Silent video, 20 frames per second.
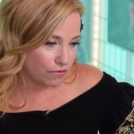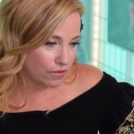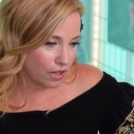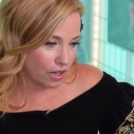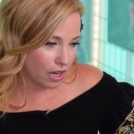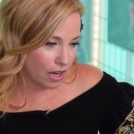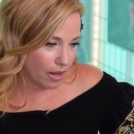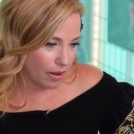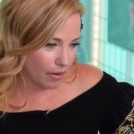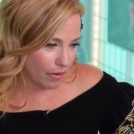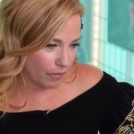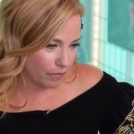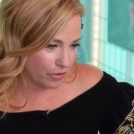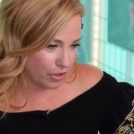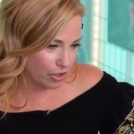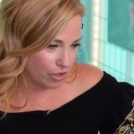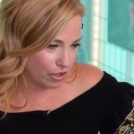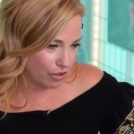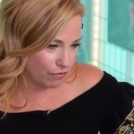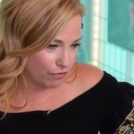um,
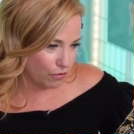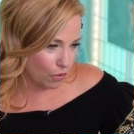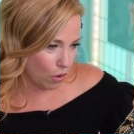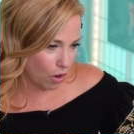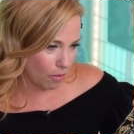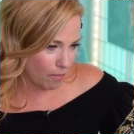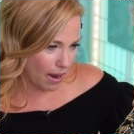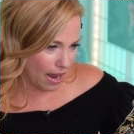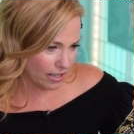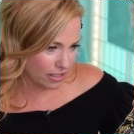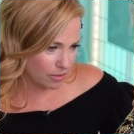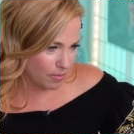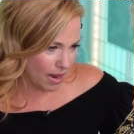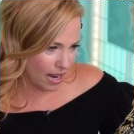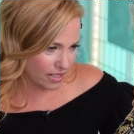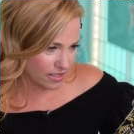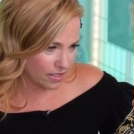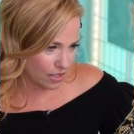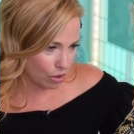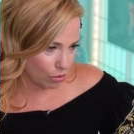you did four back to
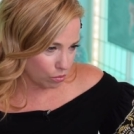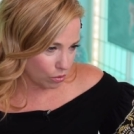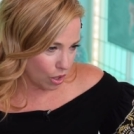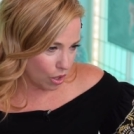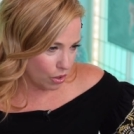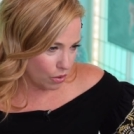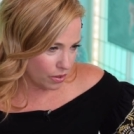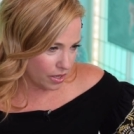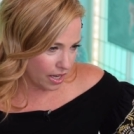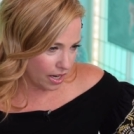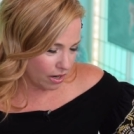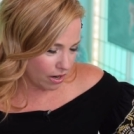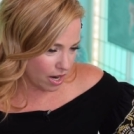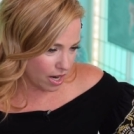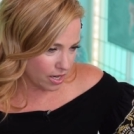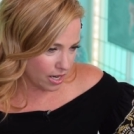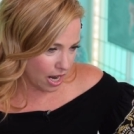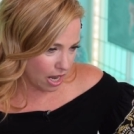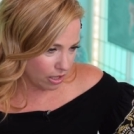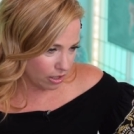backs in a row,
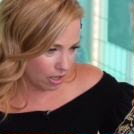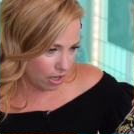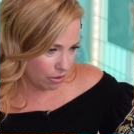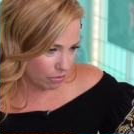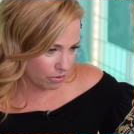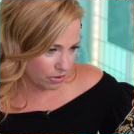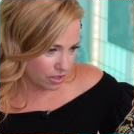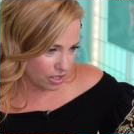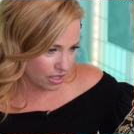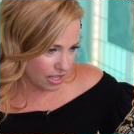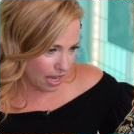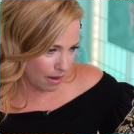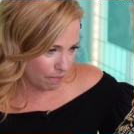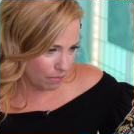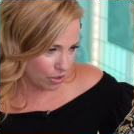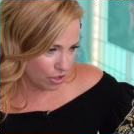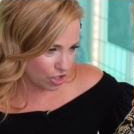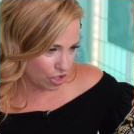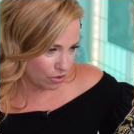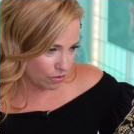Karen? How long did that
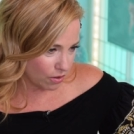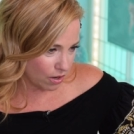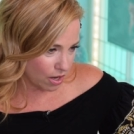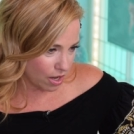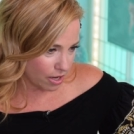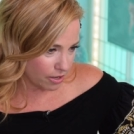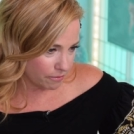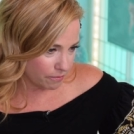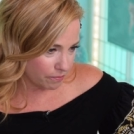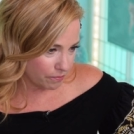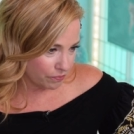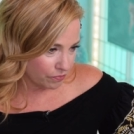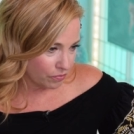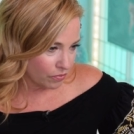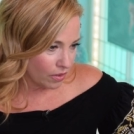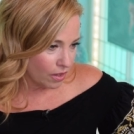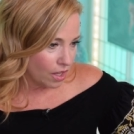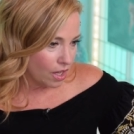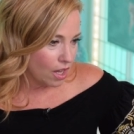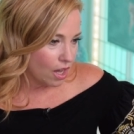put you on?
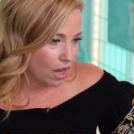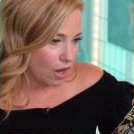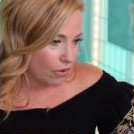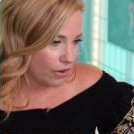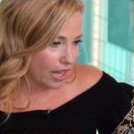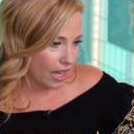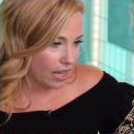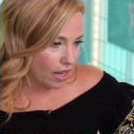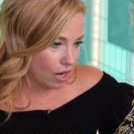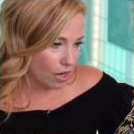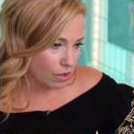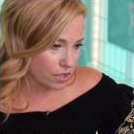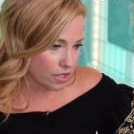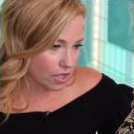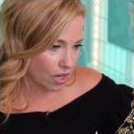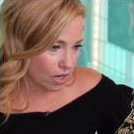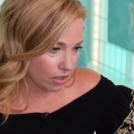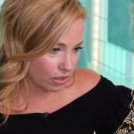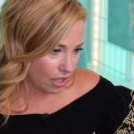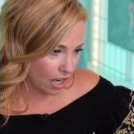Okay,
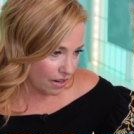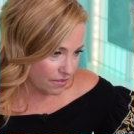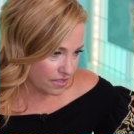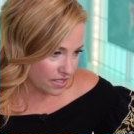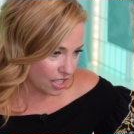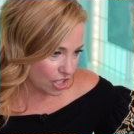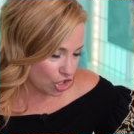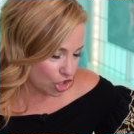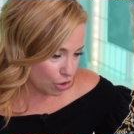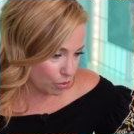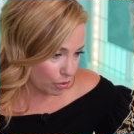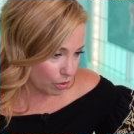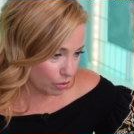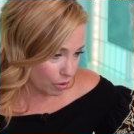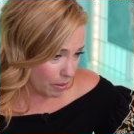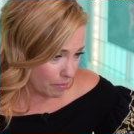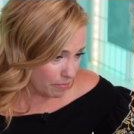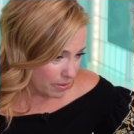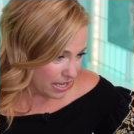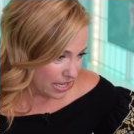Ozark Life said, should we
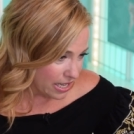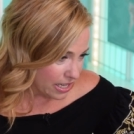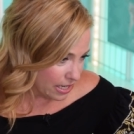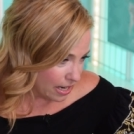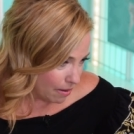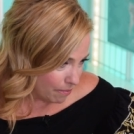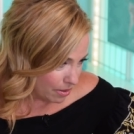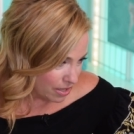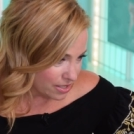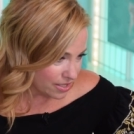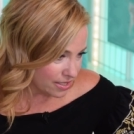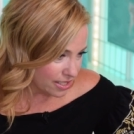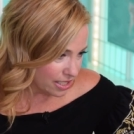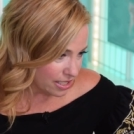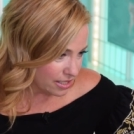repeat MSC